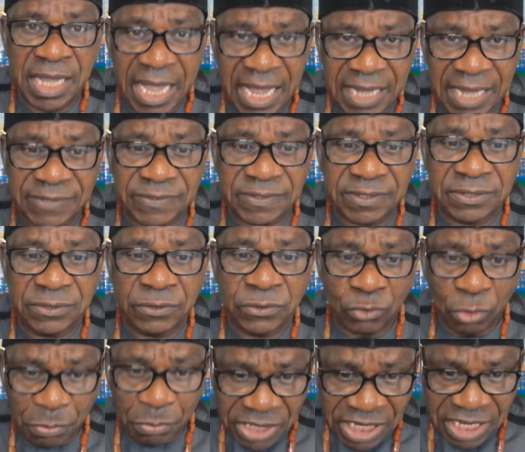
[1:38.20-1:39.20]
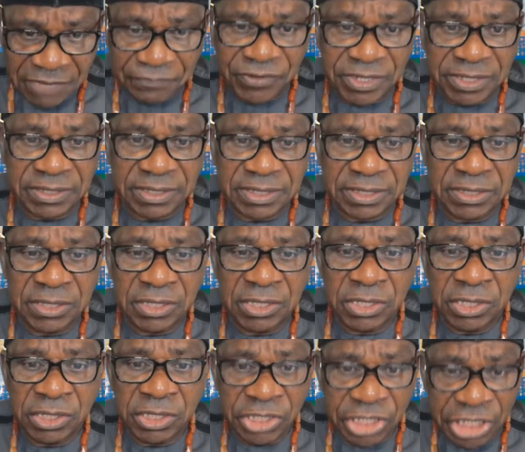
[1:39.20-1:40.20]
as to benefit
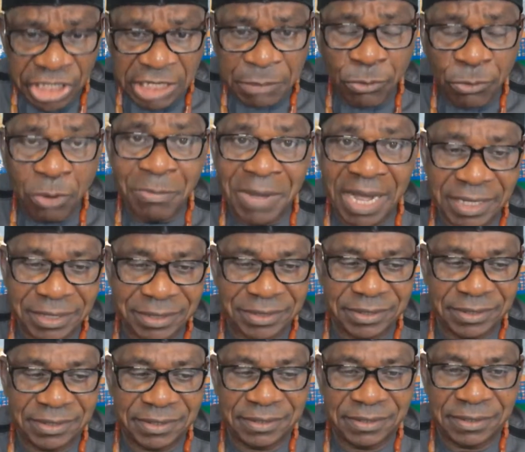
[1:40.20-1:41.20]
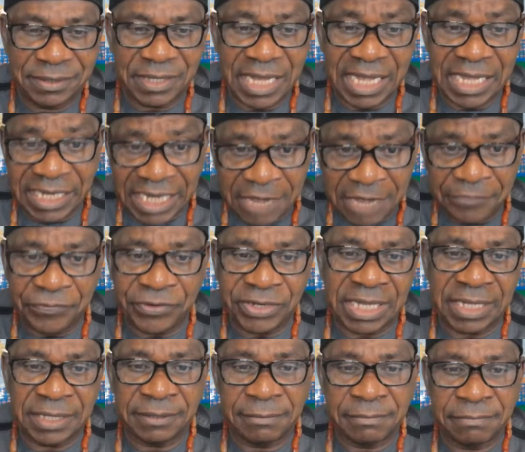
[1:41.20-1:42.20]
the Igbo man and the
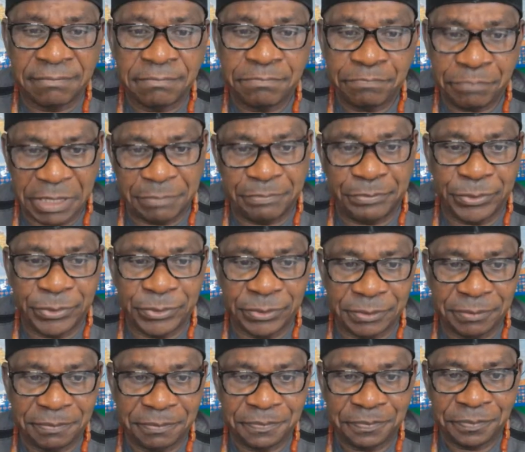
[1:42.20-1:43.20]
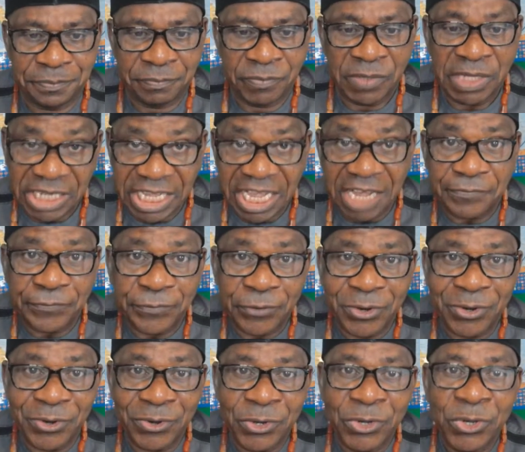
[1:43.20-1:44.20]
African people.
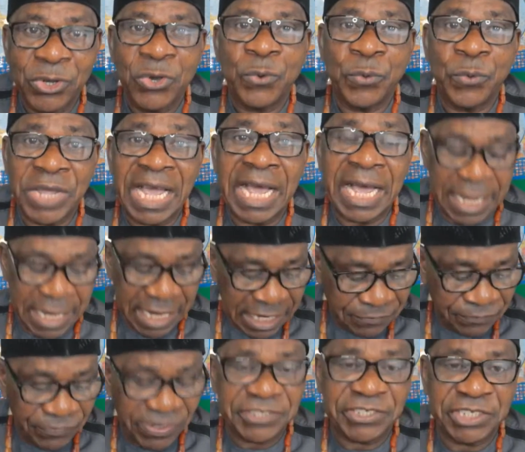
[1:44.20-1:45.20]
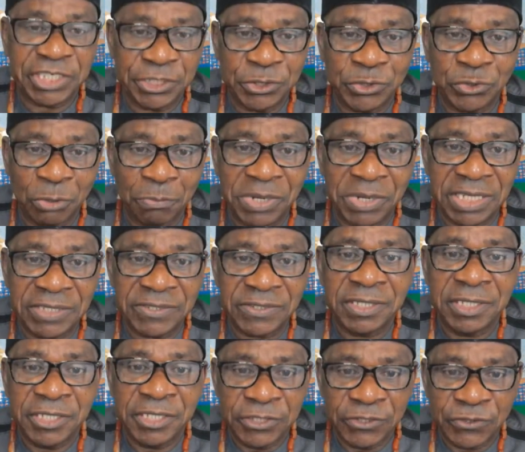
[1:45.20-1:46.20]
Therefore, we are advising you to
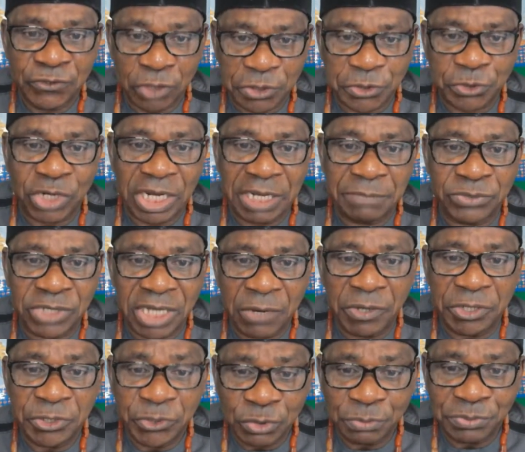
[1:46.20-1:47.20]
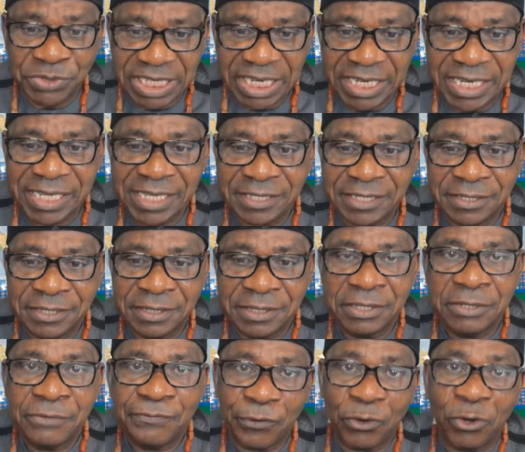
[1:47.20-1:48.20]
please subscribe to our YouTube channel,
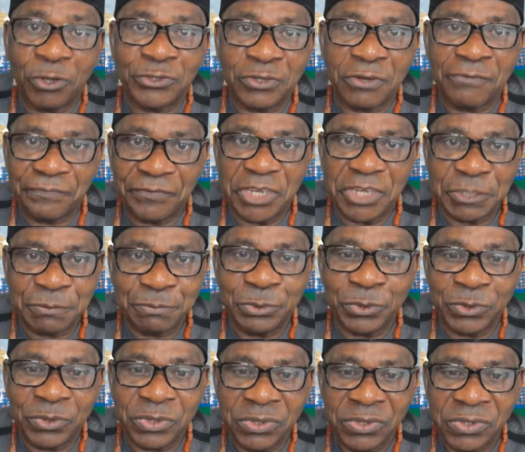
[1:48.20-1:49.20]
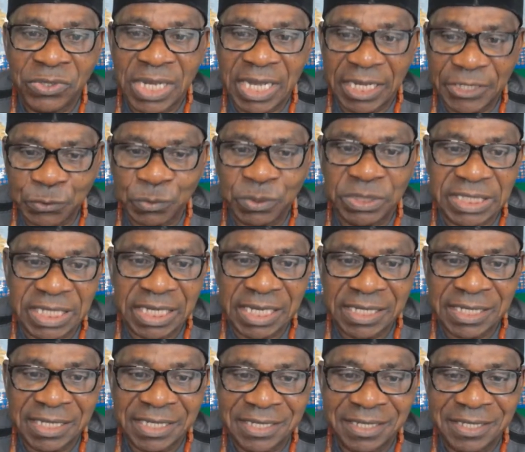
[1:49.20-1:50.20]
follow us on Facebook and Twitter,
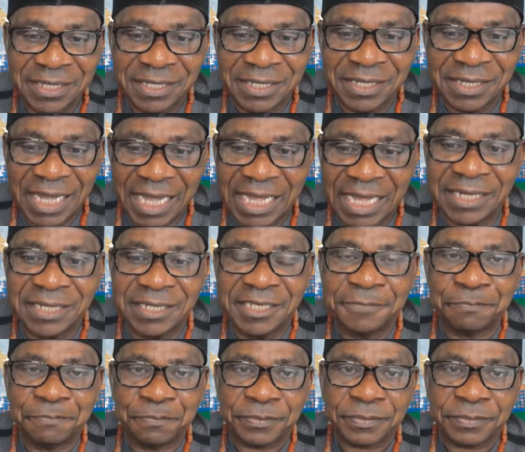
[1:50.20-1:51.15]
and